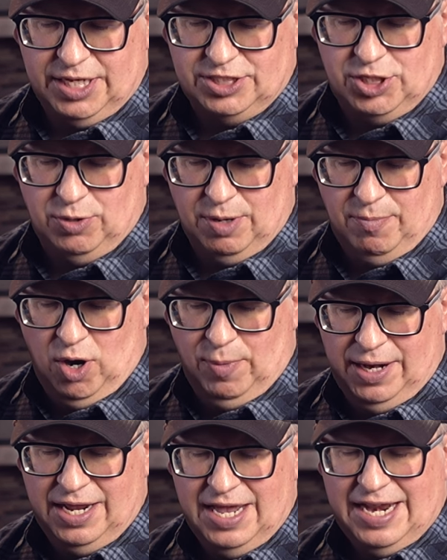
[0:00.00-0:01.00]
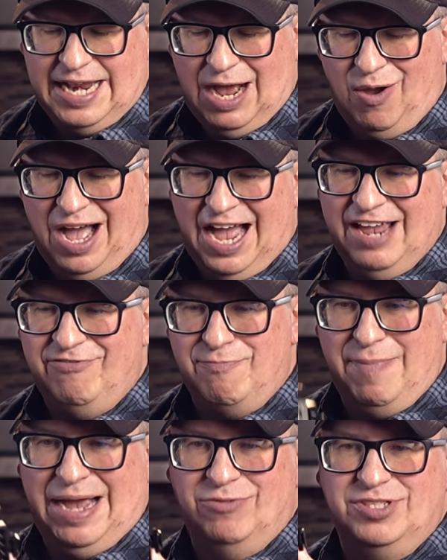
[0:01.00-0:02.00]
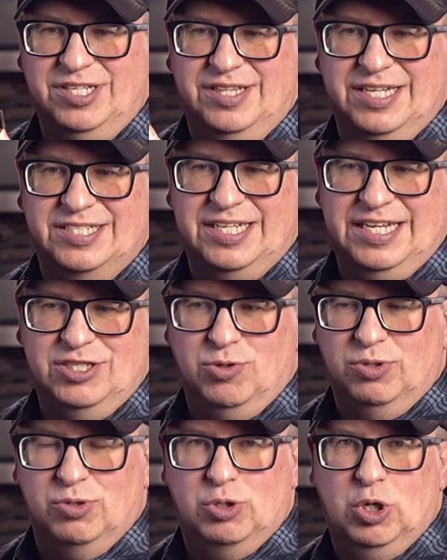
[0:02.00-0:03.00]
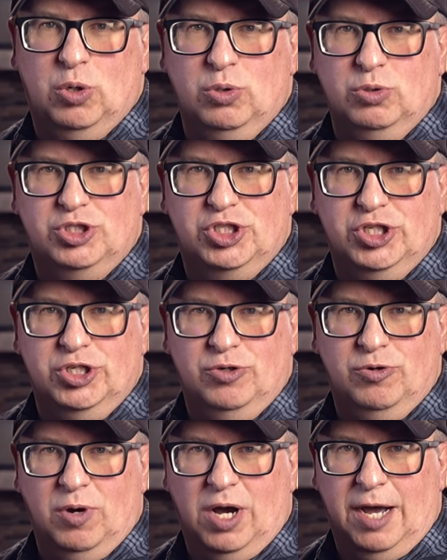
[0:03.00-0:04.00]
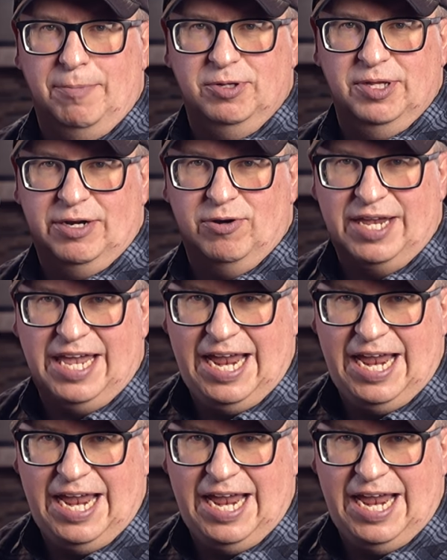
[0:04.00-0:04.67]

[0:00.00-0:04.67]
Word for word: we'll get to in a moment. Now, I've mounted this into a little cold shoe plate or a